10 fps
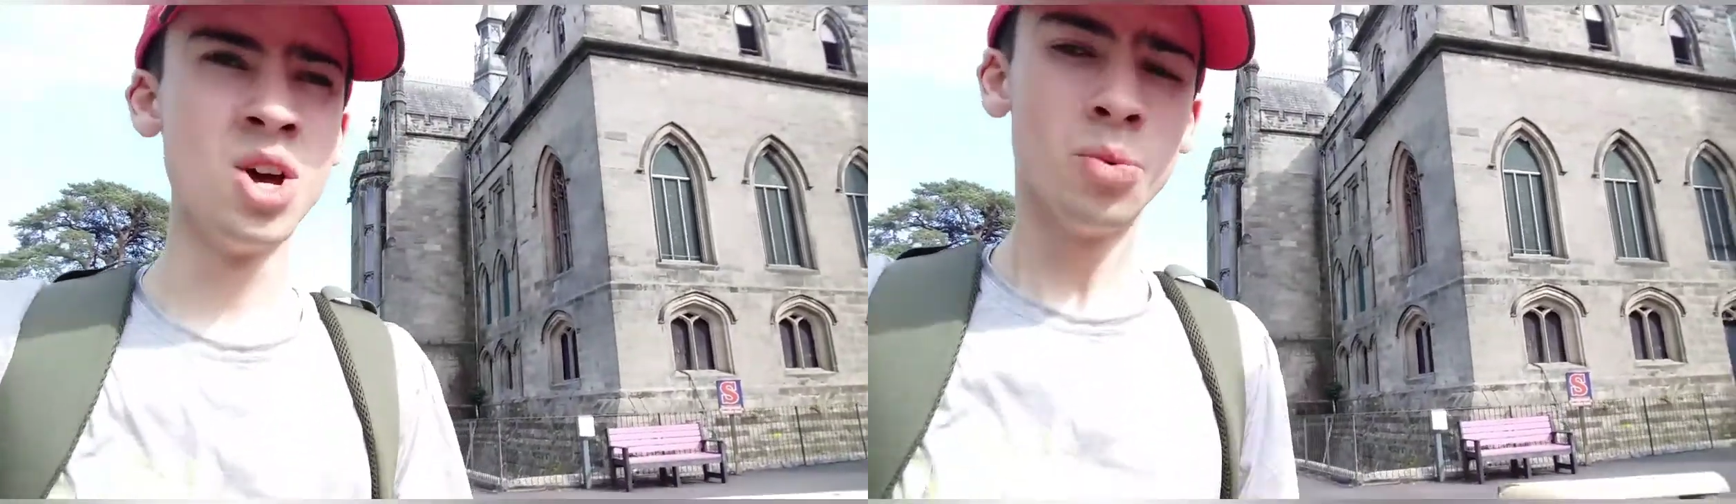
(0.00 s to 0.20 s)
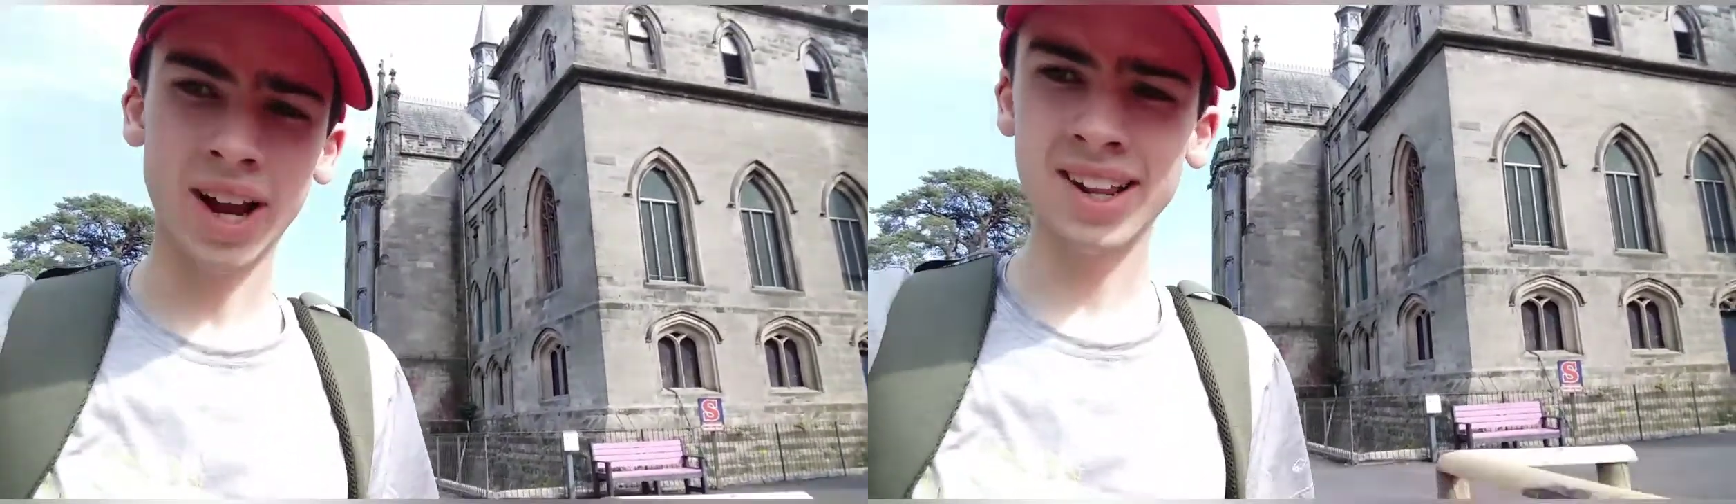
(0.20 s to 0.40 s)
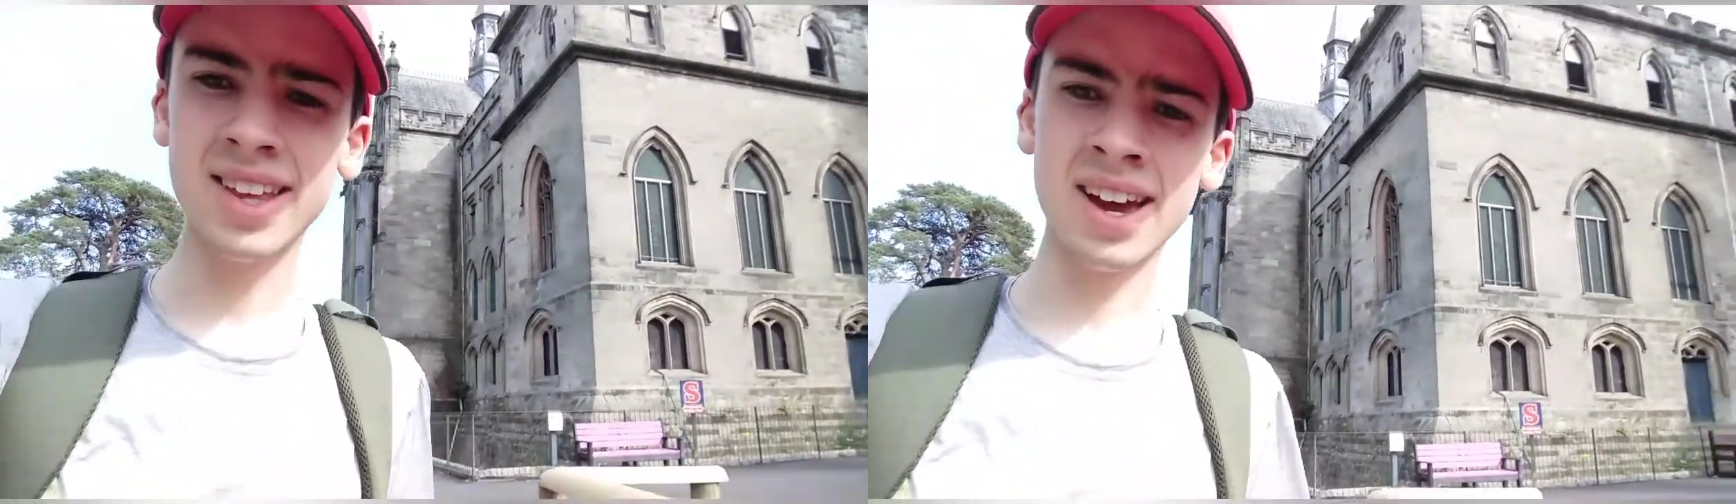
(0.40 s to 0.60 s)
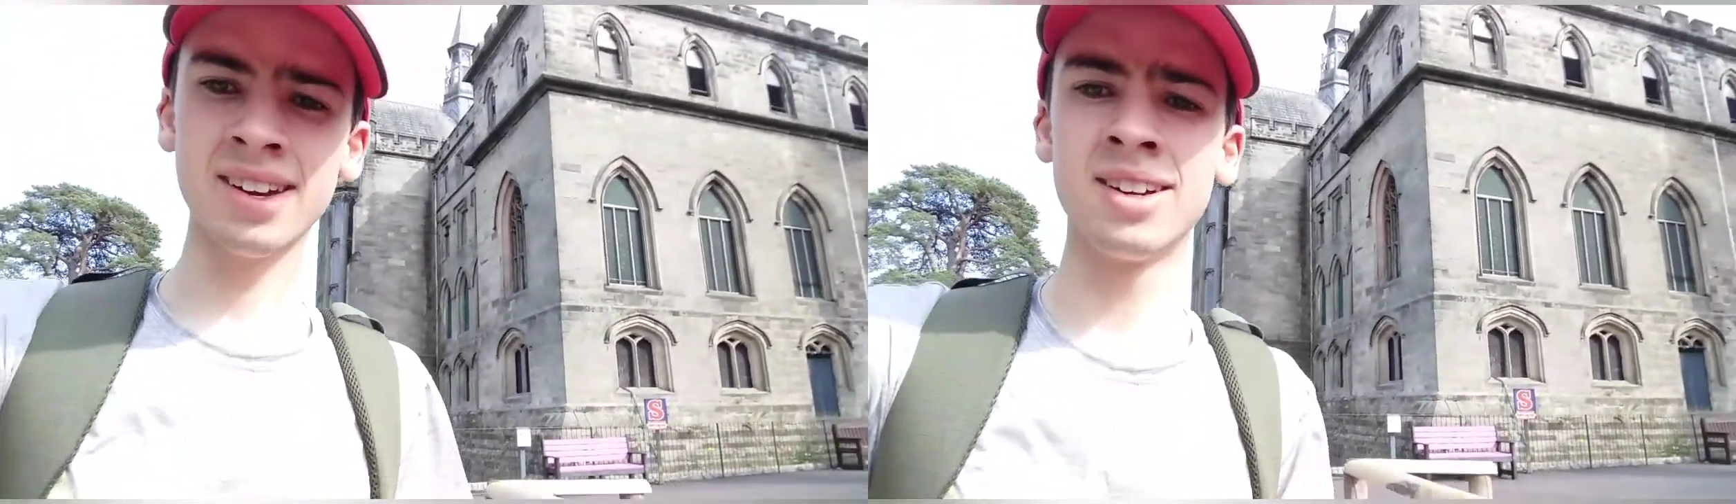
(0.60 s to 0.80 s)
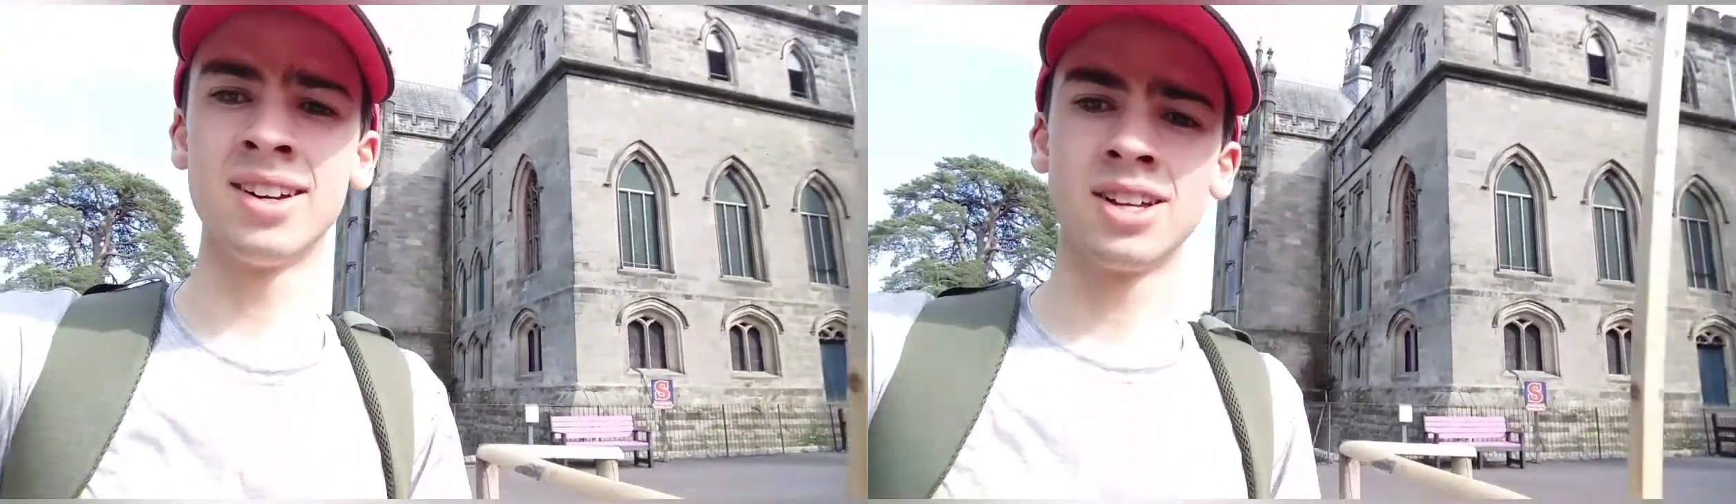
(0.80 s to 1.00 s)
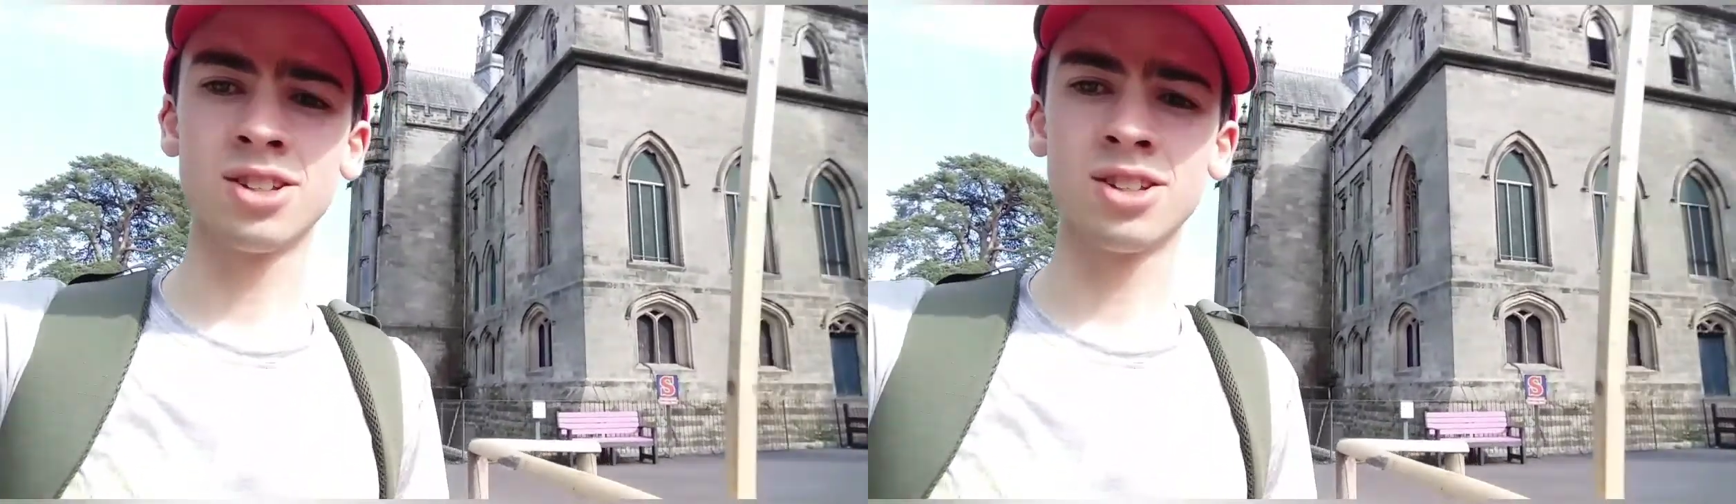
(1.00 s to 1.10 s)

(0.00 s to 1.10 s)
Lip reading: we're getting there, it's